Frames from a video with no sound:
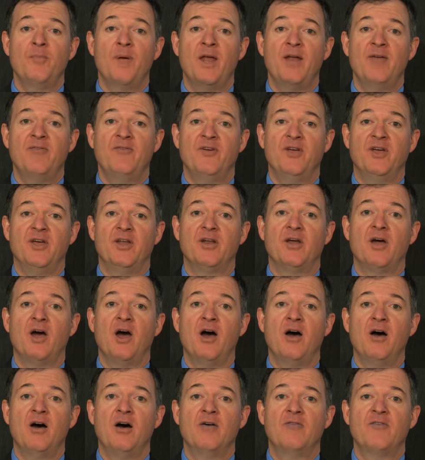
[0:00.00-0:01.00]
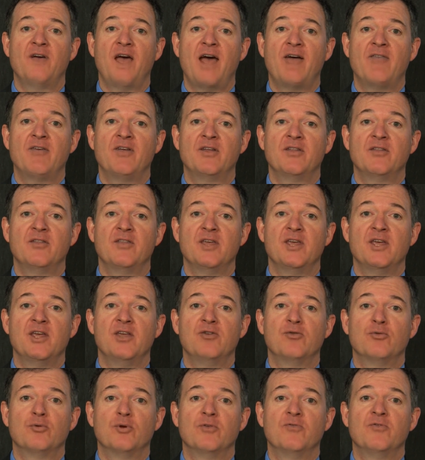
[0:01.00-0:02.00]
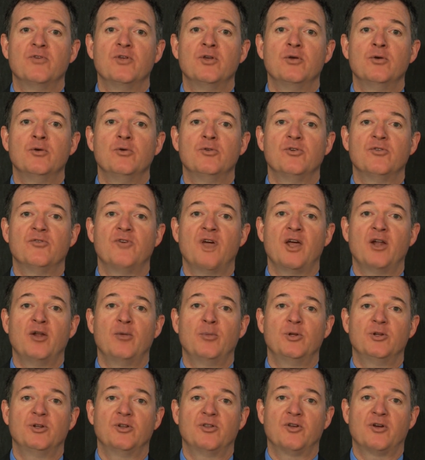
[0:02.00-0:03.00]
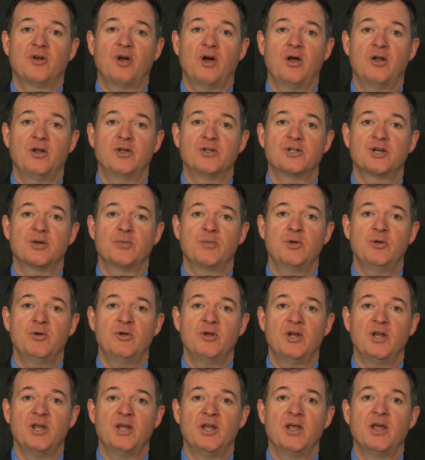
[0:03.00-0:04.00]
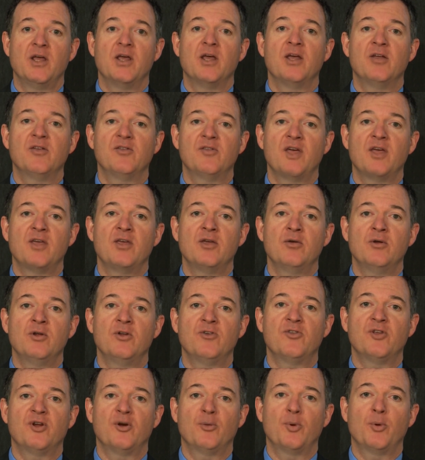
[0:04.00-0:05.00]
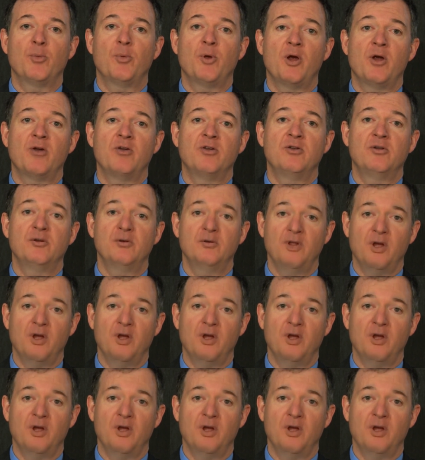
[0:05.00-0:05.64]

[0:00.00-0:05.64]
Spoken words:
benefit of having these reviews available to the college community is that units that are preparing to do